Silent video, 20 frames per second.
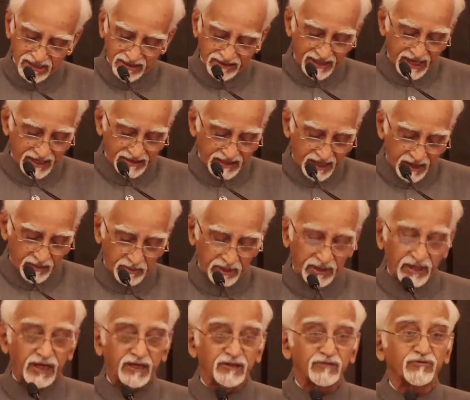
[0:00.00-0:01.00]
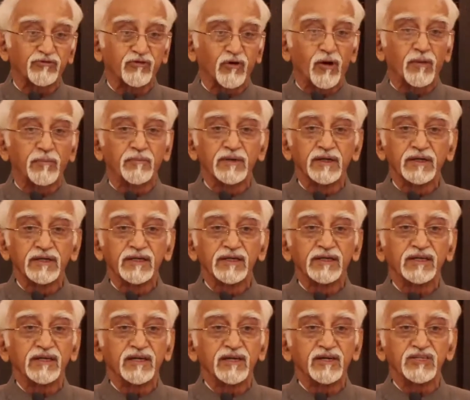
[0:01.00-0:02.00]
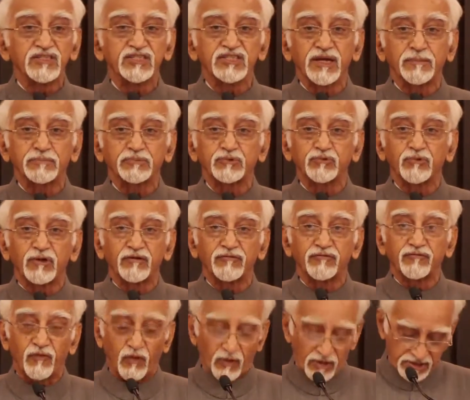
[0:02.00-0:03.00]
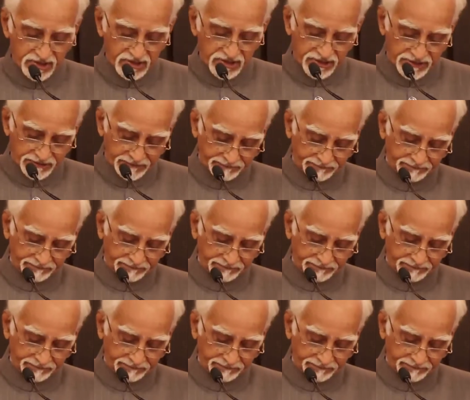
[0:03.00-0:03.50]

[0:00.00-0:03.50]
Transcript: that emanate from conceptual faults.